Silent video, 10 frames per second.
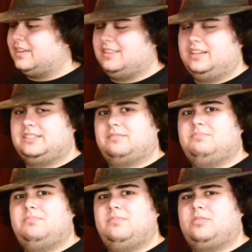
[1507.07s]
I think it's like
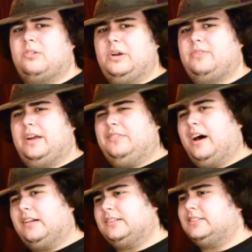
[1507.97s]

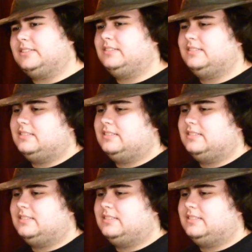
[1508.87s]
$35.